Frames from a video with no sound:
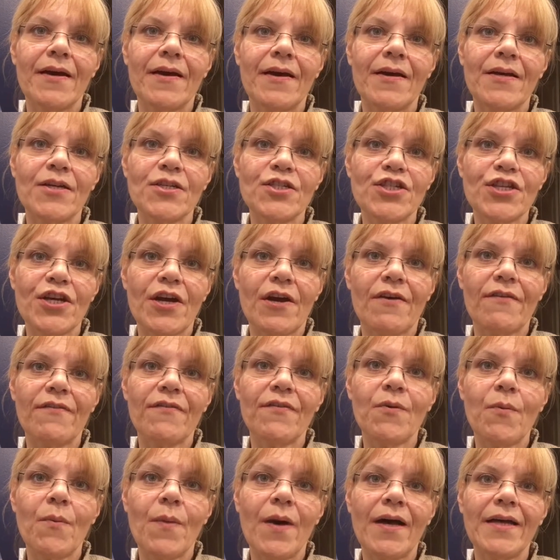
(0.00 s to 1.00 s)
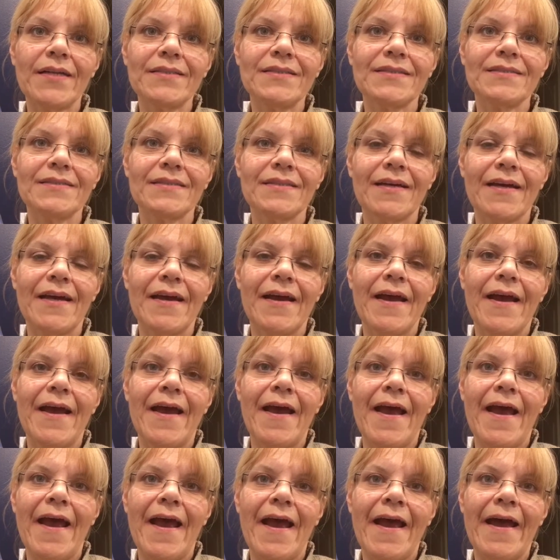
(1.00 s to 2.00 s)
and share if you want.
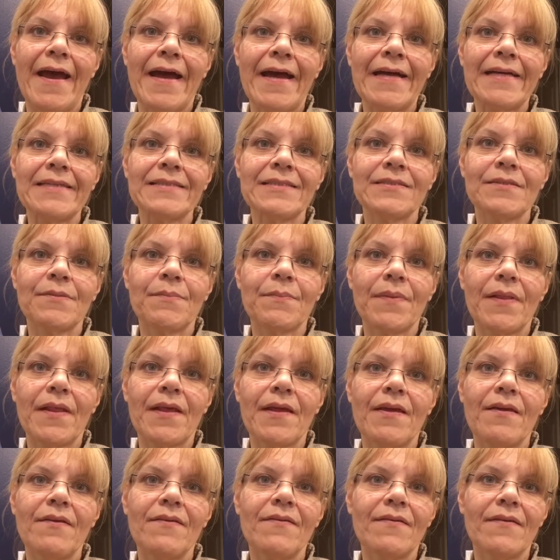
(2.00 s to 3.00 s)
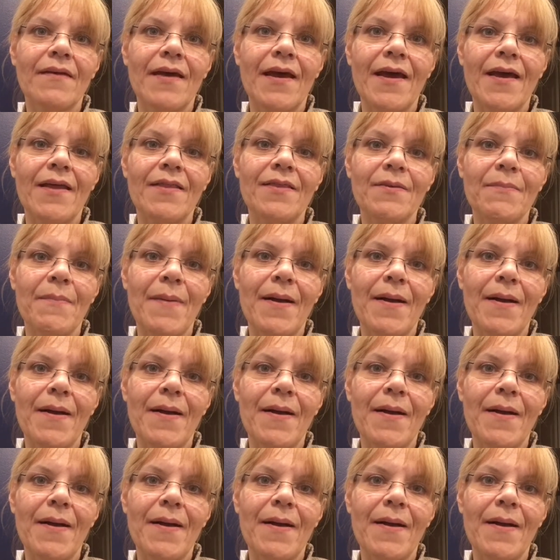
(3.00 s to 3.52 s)
And please hit the